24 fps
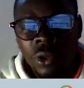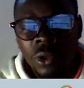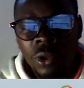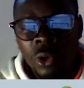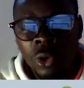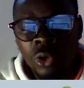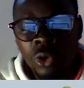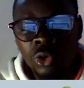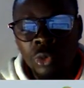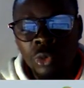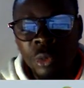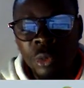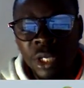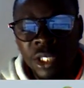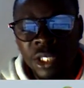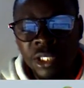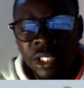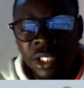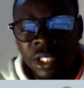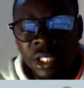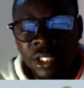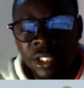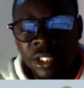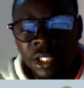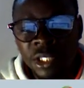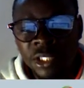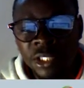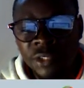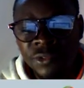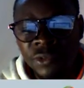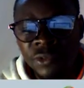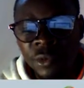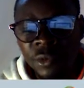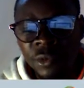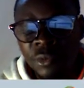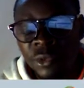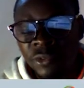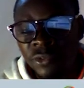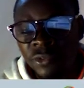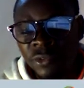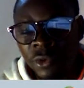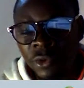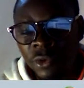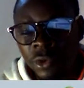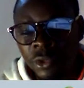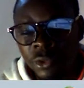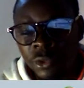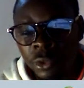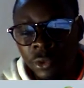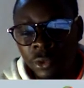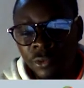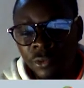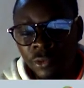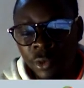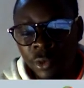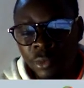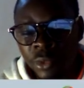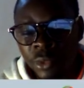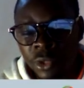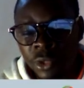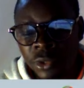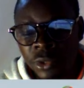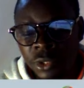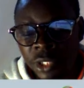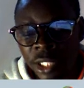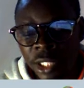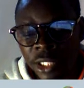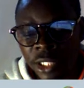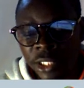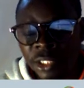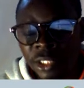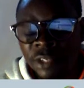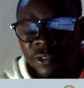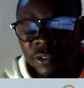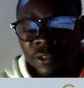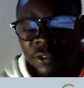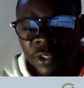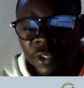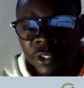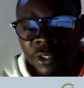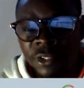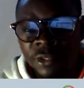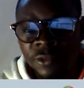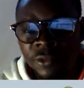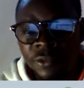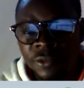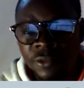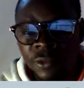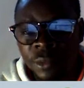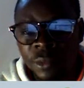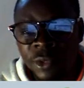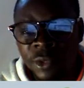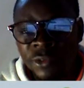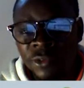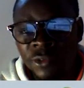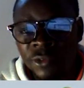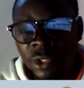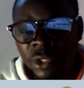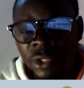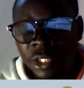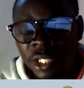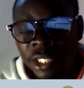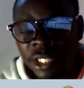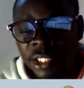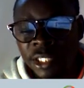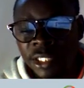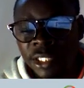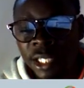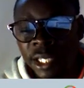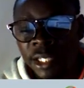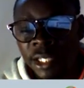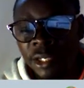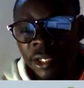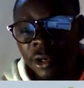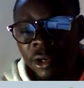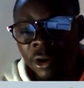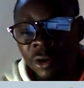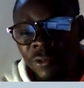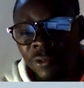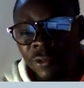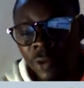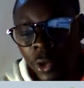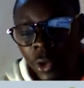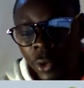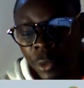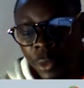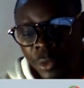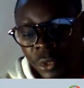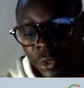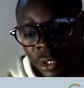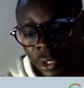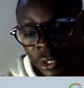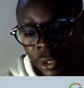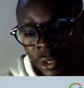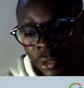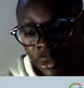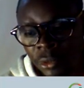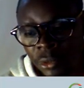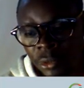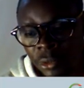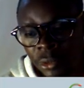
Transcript: or to make changes from the front, or from the user interface, from the front end side of our website.